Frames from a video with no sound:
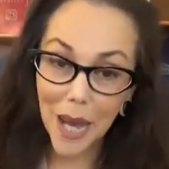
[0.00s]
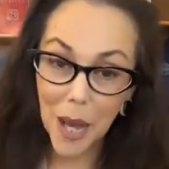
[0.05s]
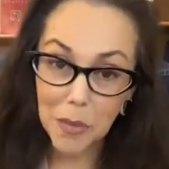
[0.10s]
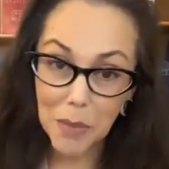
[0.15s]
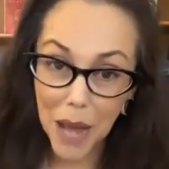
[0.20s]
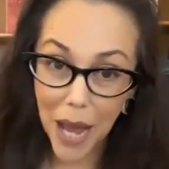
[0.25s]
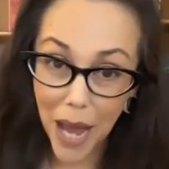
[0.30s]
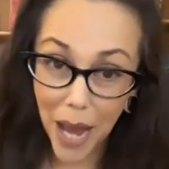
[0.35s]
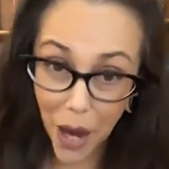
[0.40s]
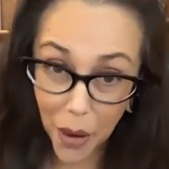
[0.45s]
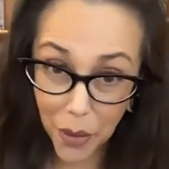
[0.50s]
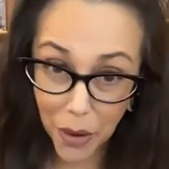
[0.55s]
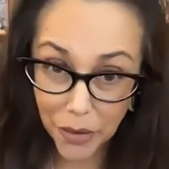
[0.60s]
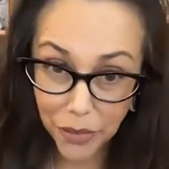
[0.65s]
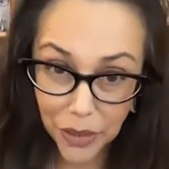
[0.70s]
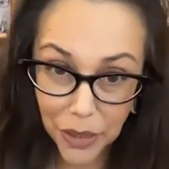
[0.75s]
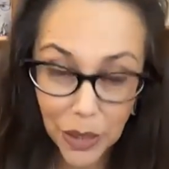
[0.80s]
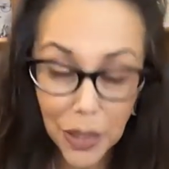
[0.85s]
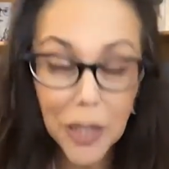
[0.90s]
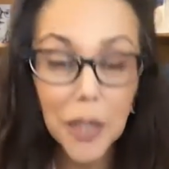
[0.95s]

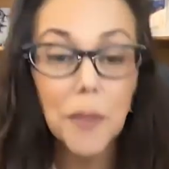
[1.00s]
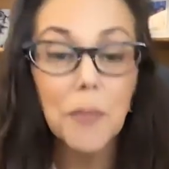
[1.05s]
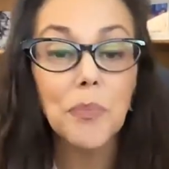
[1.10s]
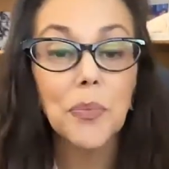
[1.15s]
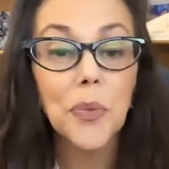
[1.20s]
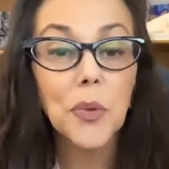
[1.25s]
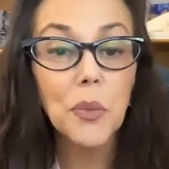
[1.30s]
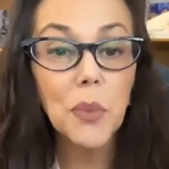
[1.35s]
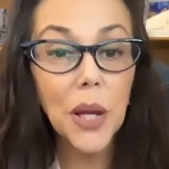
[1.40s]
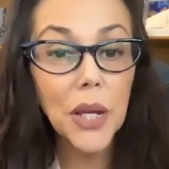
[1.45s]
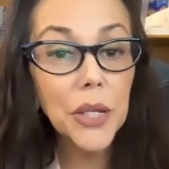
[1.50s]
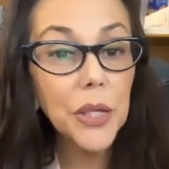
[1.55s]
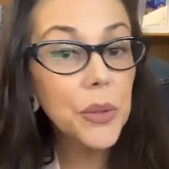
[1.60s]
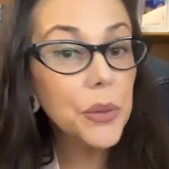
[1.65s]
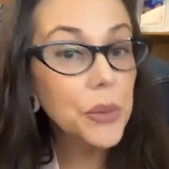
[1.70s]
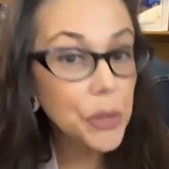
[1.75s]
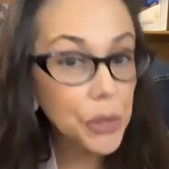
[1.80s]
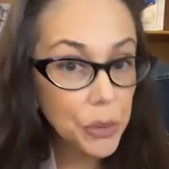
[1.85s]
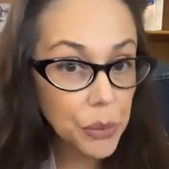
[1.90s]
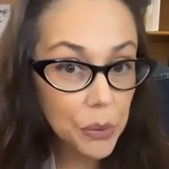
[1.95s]
However, when
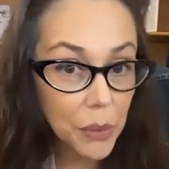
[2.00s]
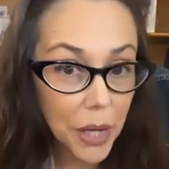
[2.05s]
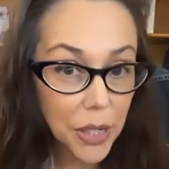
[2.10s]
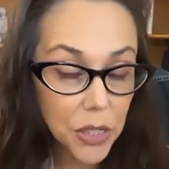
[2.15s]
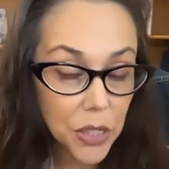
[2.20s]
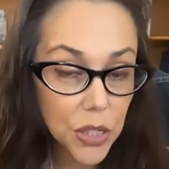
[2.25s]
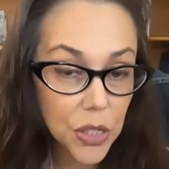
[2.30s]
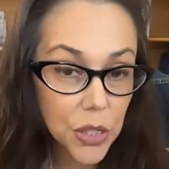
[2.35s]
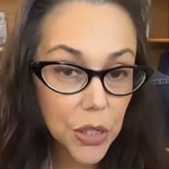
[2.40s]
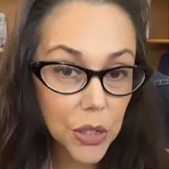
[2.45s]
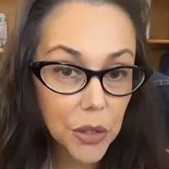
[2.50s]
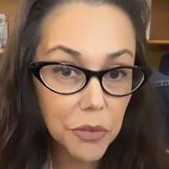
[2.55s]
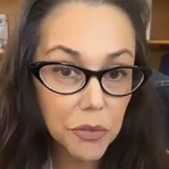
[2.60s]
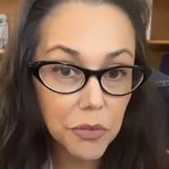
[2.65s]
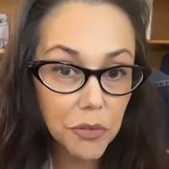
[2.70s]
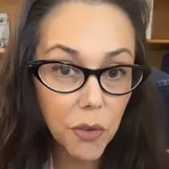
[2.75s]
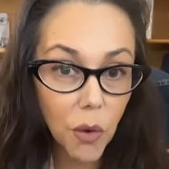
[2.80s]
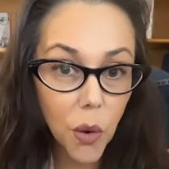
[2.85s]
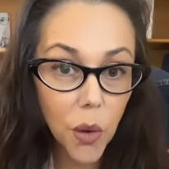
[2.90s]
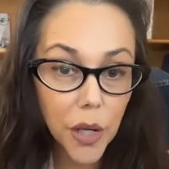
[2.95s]
you do register
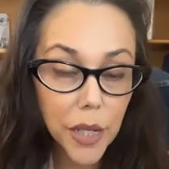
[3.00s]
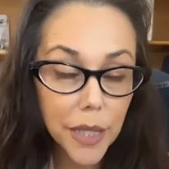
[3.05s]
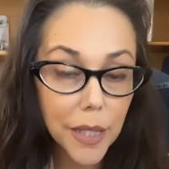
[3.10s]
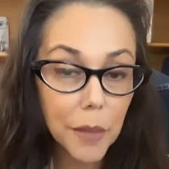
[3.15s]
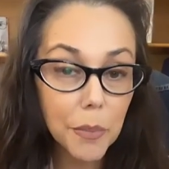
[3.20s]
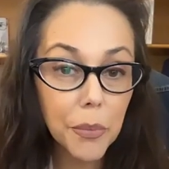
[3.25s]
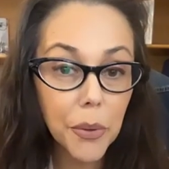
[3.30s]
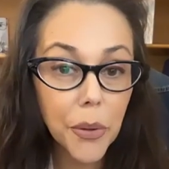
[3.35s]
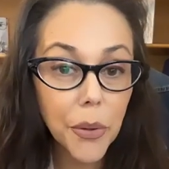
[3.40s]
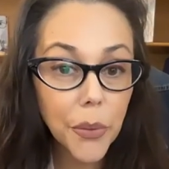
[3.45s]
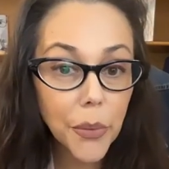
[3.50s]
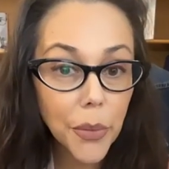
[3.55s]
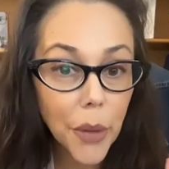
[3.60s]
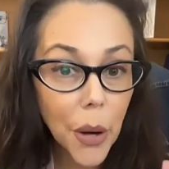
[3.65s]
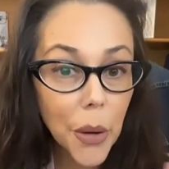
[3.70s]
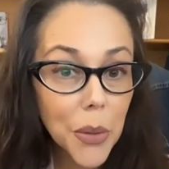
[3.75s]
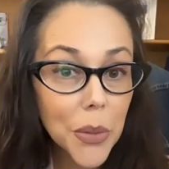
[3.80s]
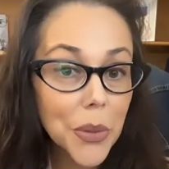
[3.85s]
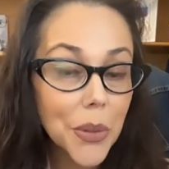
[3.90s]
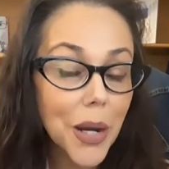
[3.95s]
for the
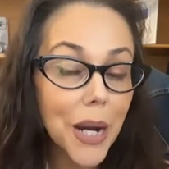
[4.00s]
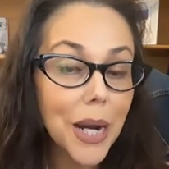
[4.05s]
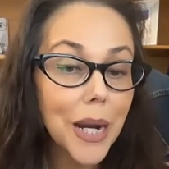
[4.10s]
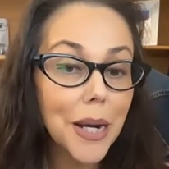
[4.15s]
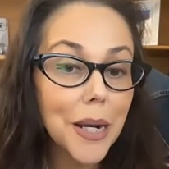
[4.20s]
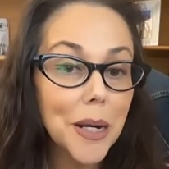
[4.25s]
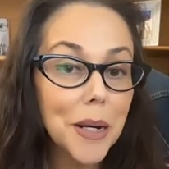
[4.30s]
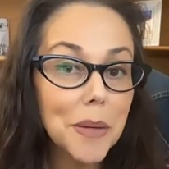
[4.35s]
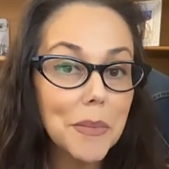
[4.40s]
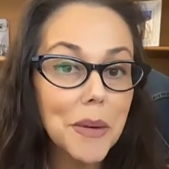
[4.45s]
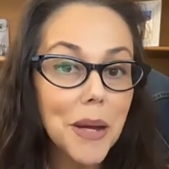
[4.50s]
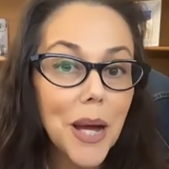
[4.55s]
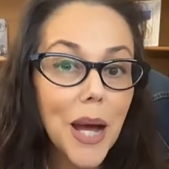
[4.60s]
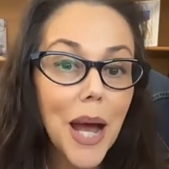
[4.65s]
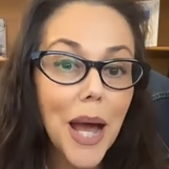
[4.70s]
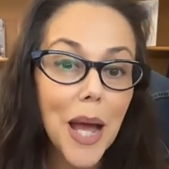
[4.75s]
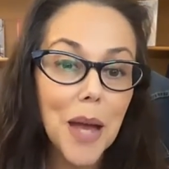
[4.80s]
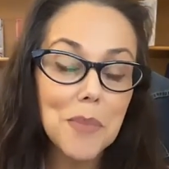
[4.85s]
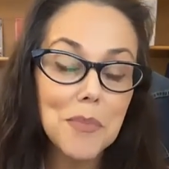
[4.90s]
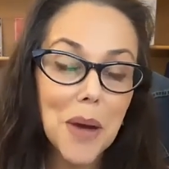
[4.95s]
program,
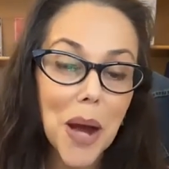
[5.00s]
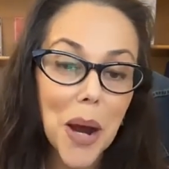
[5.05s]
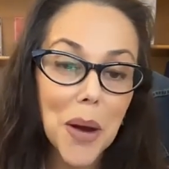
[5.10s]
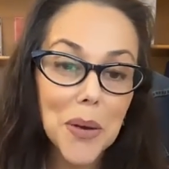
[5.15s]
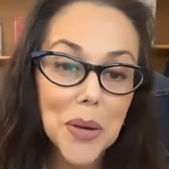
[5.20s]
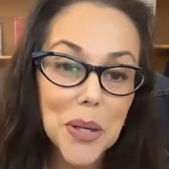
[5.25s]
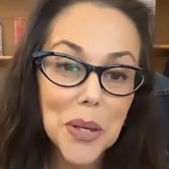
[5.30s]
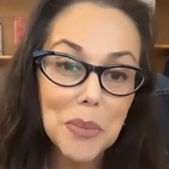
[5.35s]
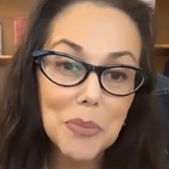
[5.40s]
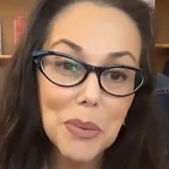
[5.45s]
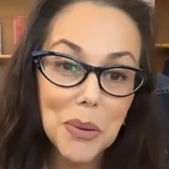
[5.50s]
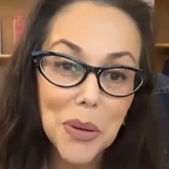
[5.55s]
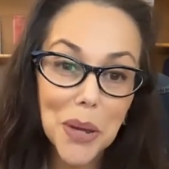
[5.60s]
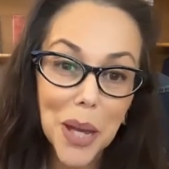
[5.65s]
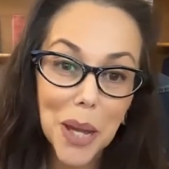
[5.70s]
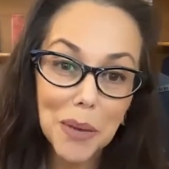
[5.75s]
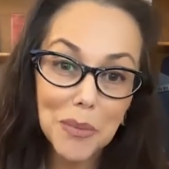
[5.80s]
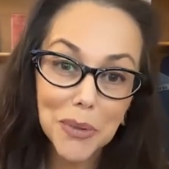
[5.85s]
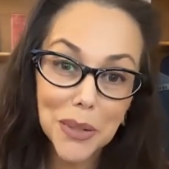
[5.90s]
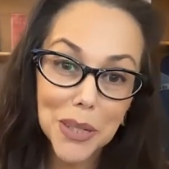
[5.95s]
Empower You
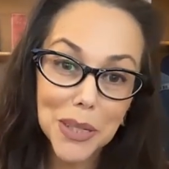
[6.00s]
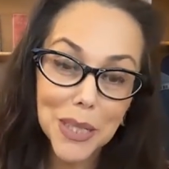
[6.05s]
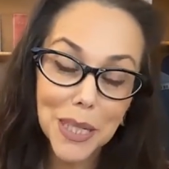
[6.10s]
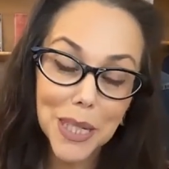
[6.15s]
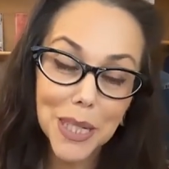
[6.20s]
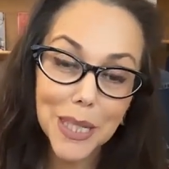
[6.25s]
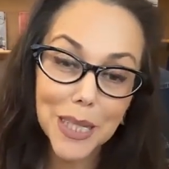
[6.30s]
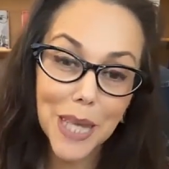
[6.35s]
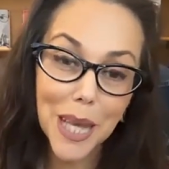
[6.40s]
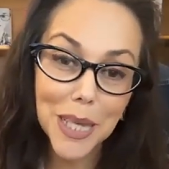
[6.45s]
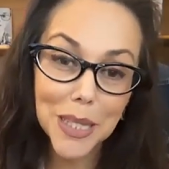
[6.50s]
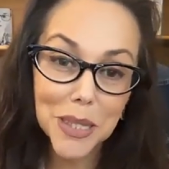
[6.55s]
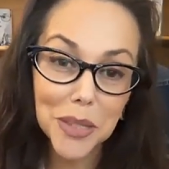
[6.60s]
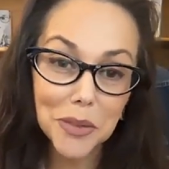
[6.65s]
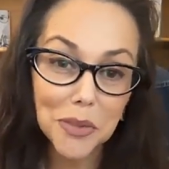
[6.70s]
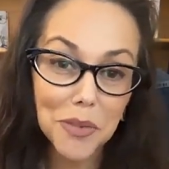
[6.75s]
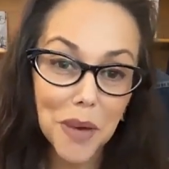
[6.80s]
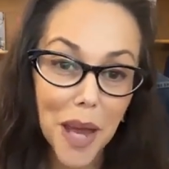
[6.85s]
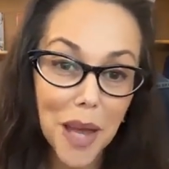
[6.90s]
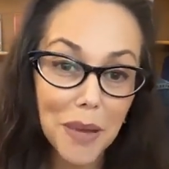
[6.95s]
Bootcamp for Success, the
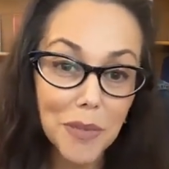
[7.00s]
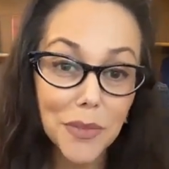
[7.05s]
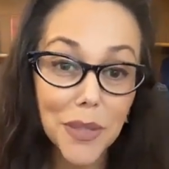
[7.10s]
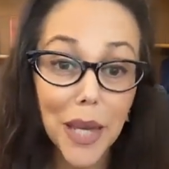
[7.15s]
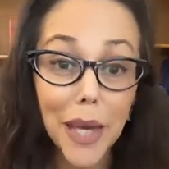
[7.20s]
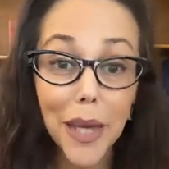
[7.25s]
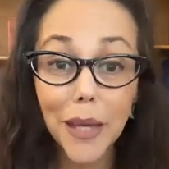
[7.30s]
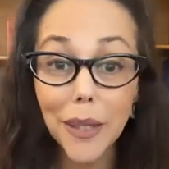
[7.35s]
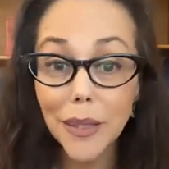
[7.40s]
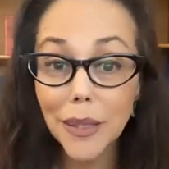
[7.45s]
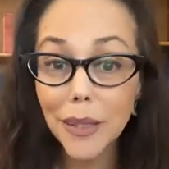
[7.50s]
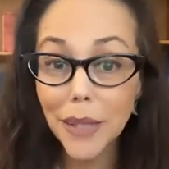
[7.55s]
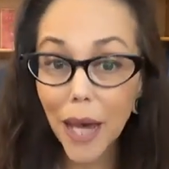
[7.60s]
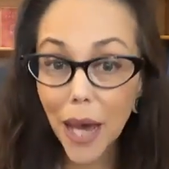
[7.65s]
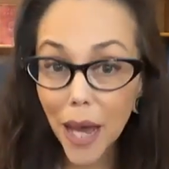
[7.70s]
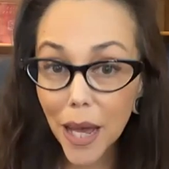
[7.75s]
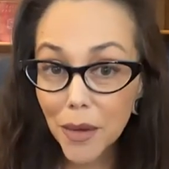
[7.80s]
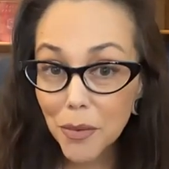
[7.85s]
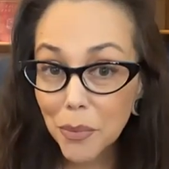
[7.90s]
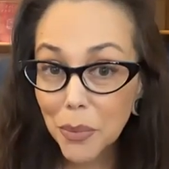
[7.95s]
5-day
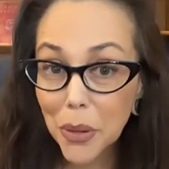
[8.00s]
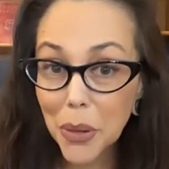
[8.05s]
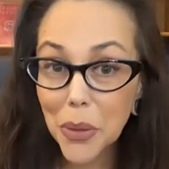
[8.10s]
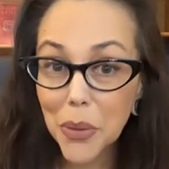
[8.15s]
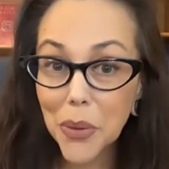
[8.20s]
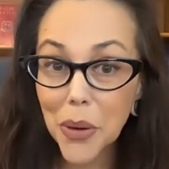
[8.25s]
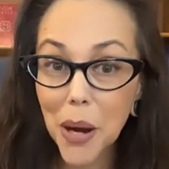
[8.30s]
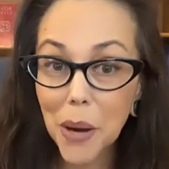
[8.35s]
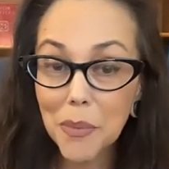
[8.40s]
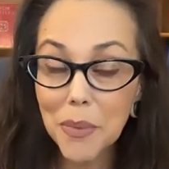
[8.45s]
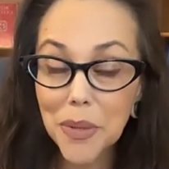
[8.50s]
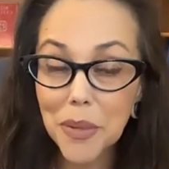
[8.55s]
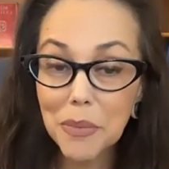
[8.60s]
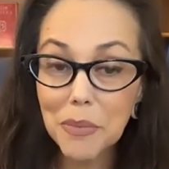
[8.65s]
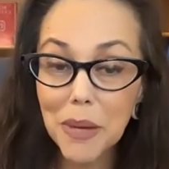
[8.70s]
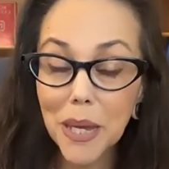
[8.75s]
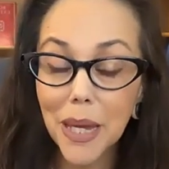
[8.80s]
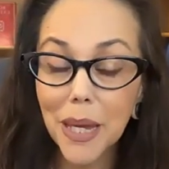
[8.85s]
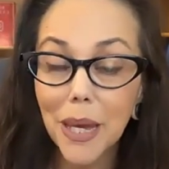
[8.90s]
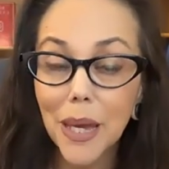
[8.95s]
live program with
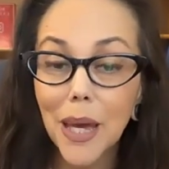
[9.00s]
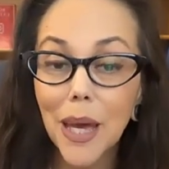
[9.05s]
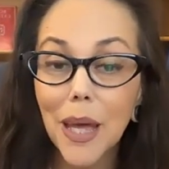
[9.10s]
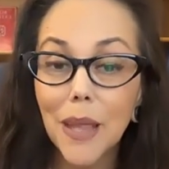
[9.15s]
me,